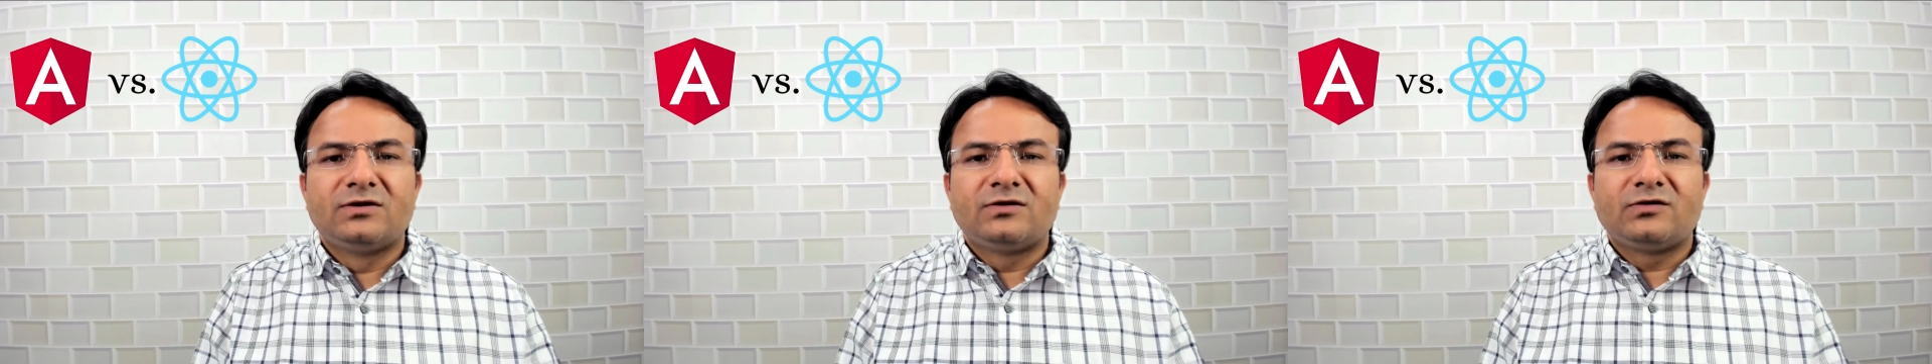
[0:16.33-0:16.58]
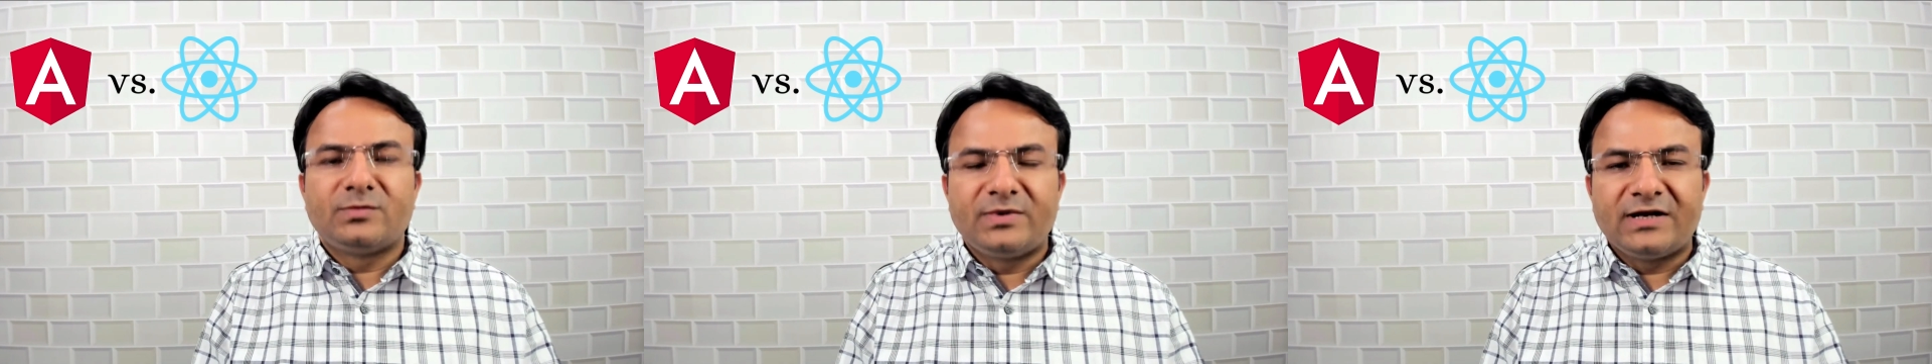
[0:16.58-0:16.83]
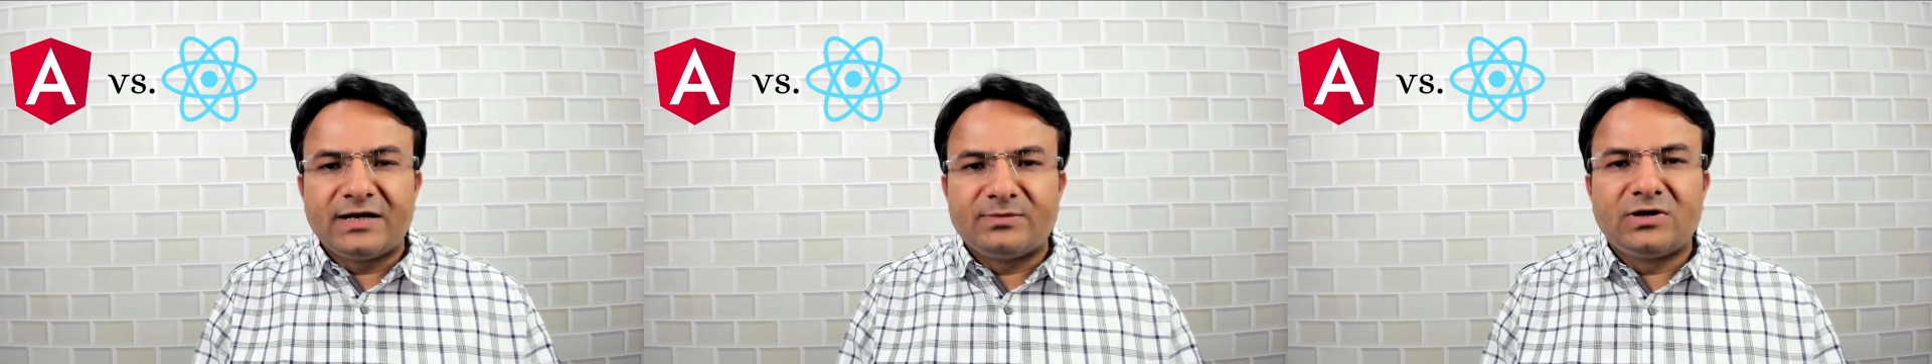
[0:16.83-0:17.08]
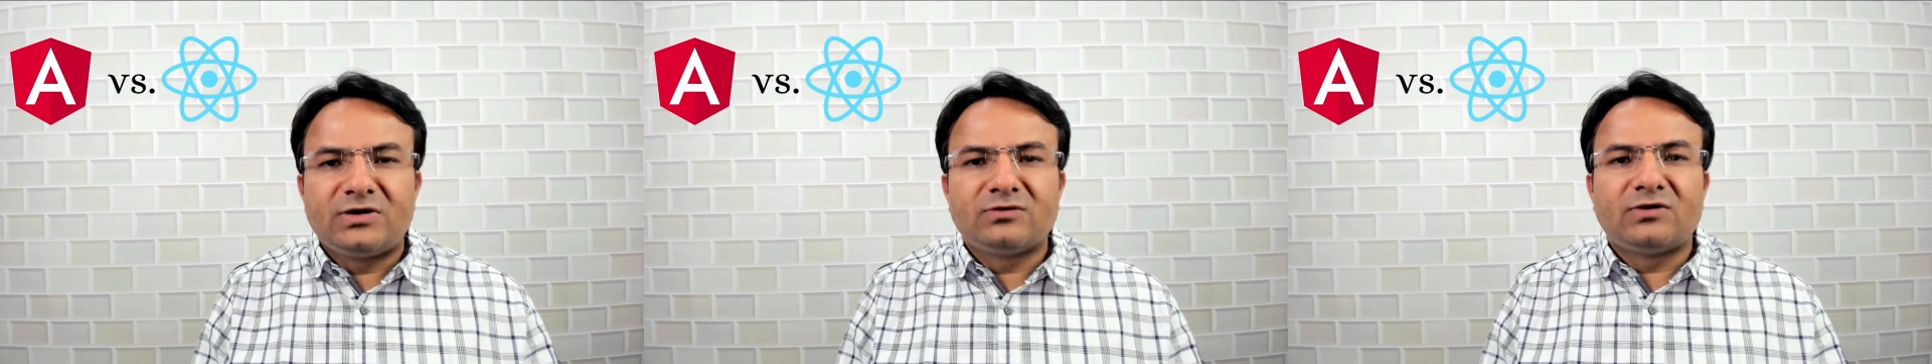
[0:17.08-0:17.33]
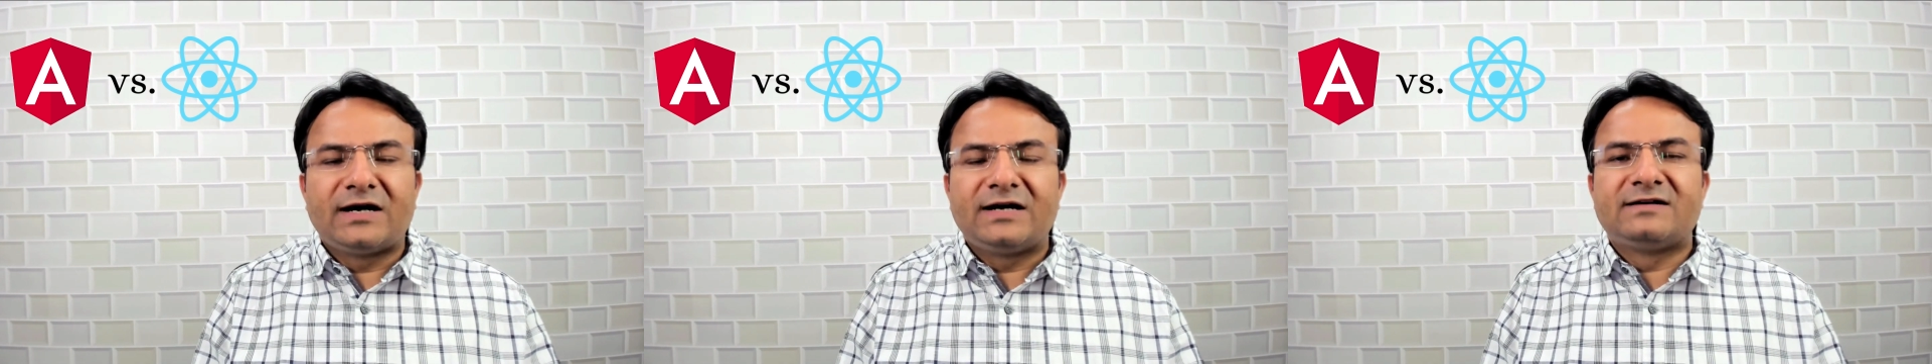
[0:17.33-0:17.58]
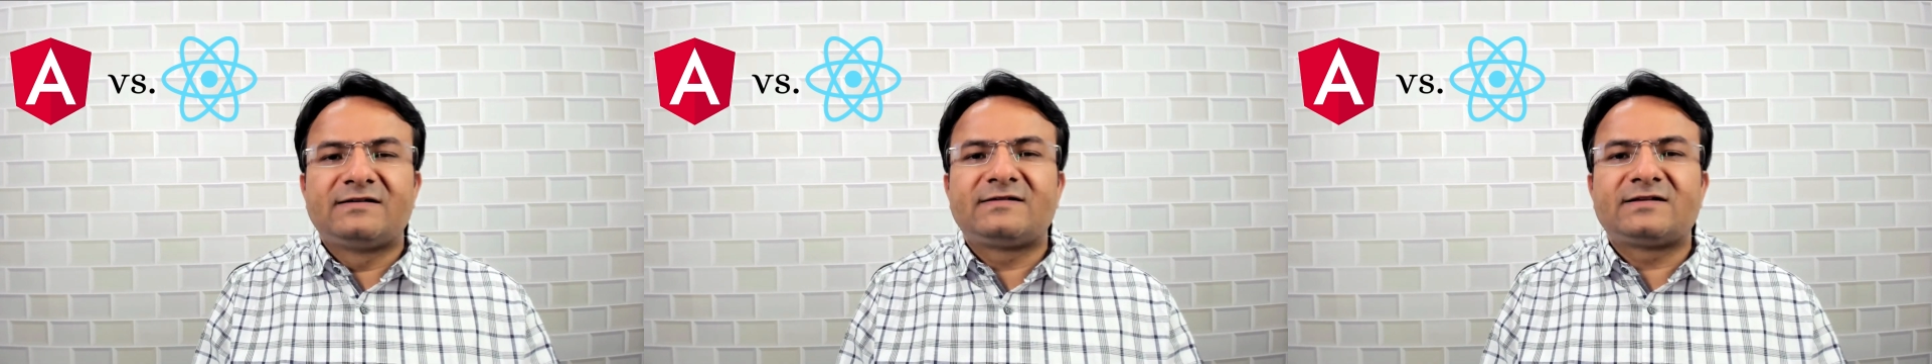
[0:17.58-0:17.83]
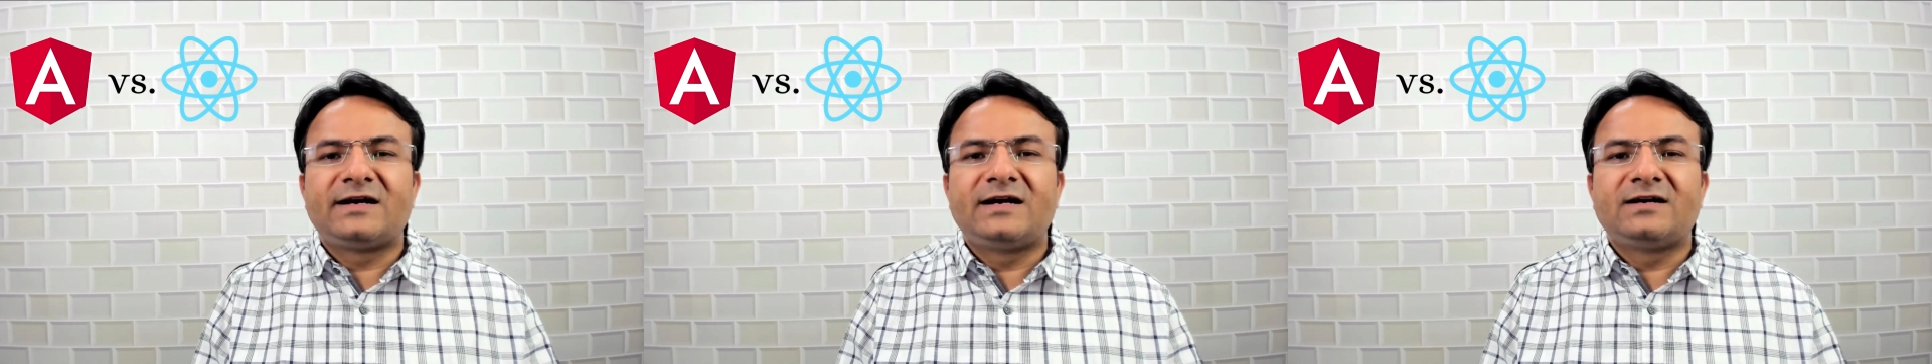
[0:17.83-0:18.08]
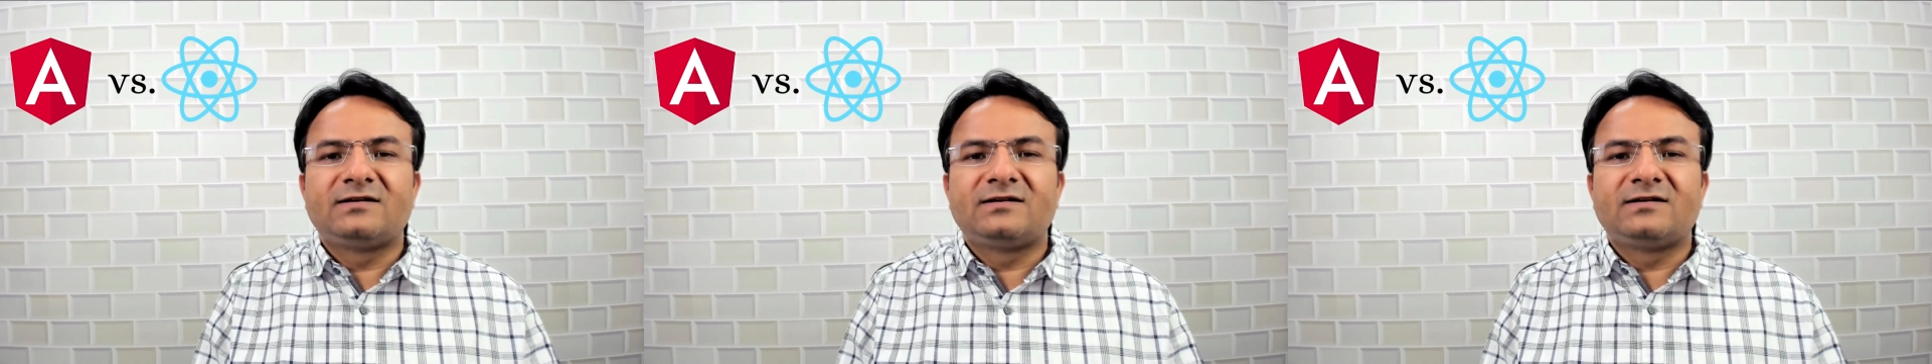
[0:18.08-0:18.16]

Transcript: you will able to understand